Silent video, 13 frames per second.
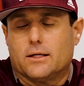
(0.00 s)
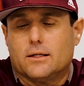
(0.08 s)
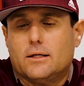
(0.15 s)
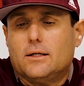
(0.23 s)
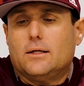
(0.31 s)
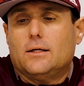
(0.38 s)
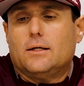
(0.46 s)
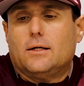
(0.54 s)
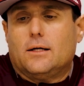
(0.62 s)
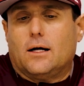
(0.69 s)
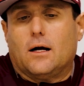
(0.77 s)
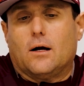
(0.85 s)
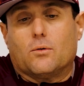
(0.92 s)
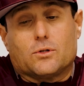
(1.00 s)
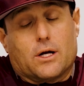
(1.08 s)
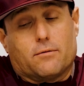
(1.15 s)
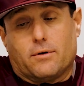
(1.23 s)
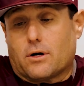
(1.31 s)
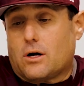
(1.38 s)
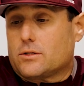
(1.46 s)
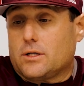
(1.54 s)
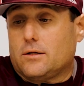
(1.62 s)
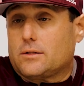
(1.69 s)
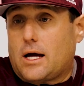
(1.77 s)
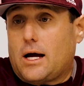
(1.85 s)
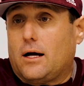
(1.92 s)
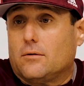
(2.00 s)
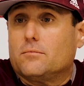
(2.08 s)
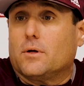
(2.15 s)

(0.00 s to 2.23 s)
And we're trying to figure ourselves out.